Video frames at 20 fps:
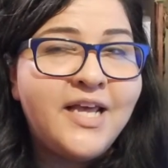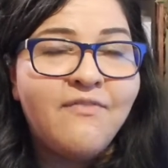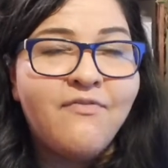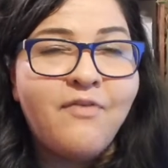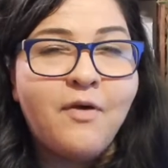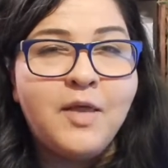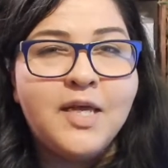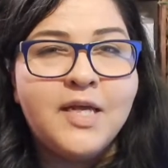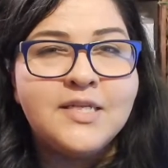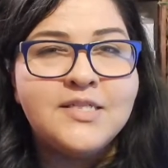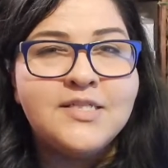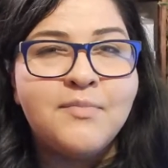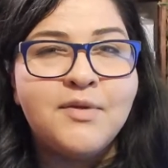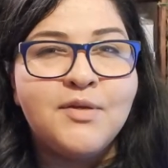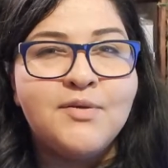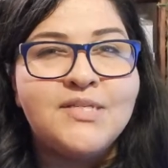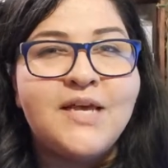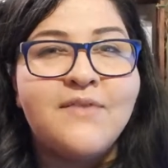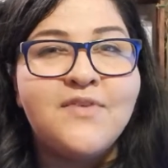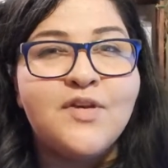It felt like somebody
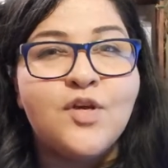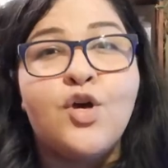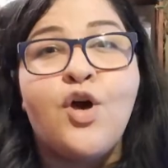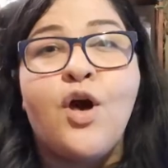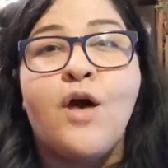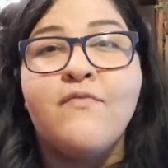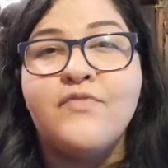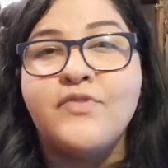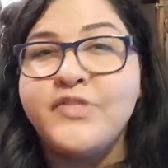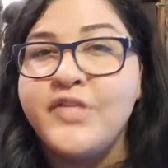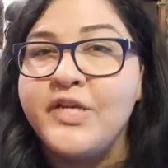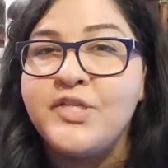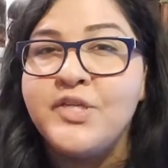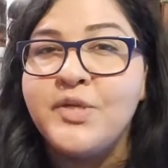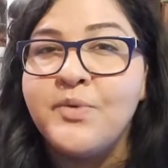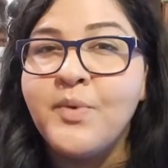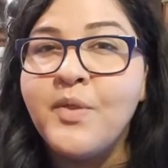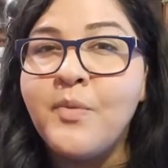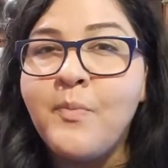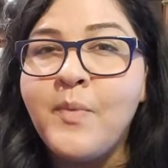was having a
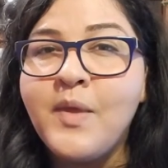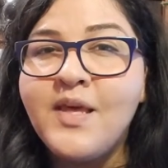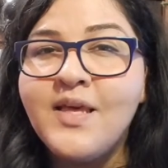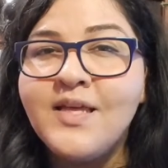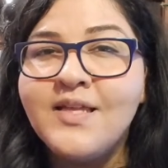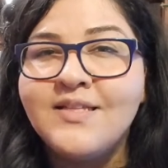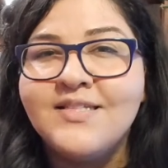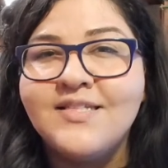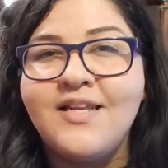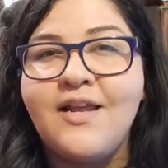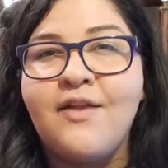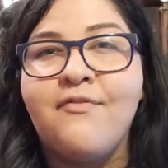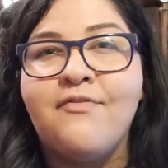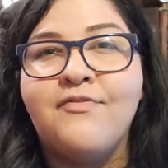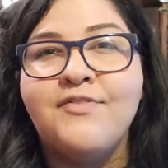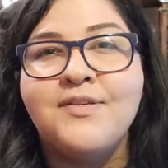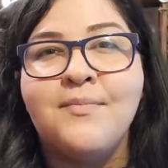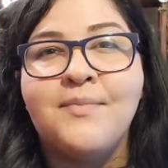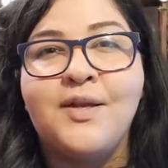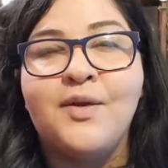conversation with me instead of
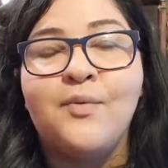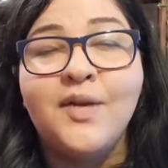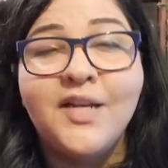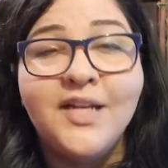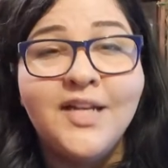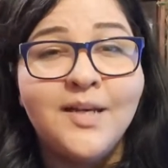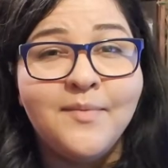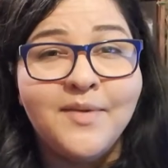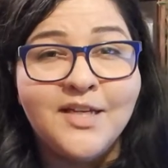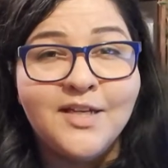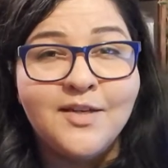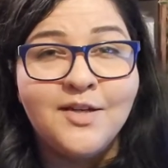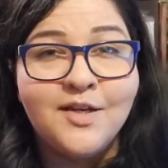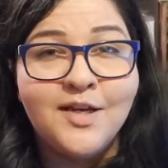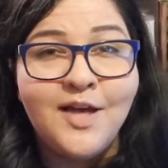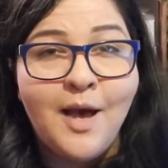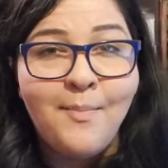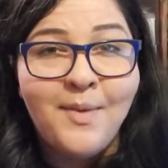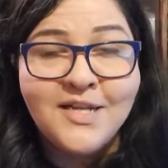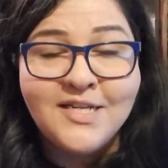somebody reading me a,
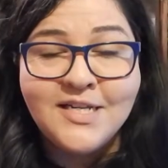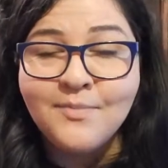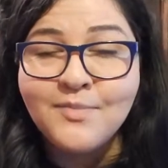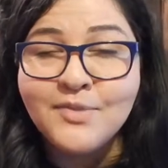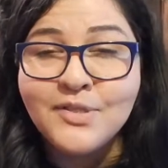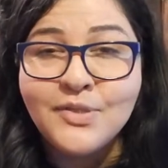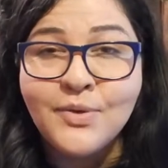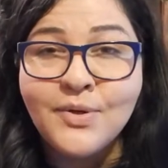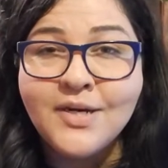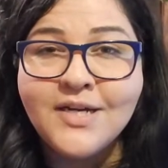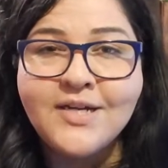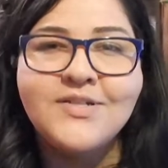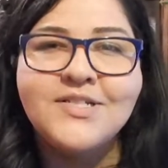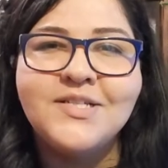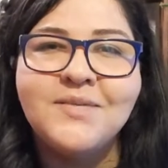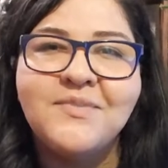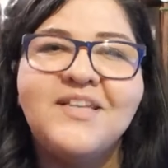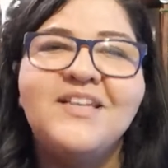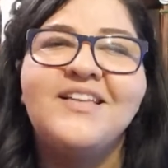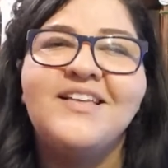a bedtime story or
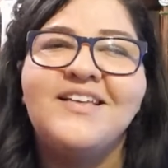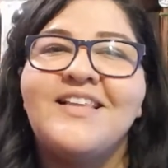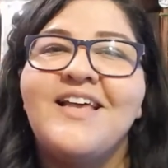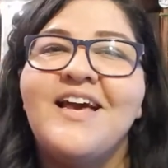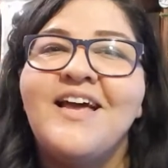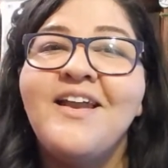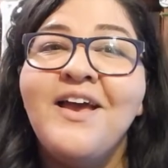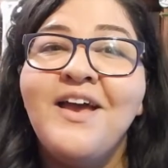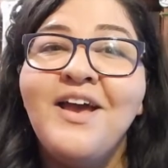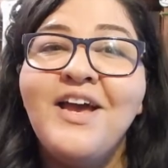something like that.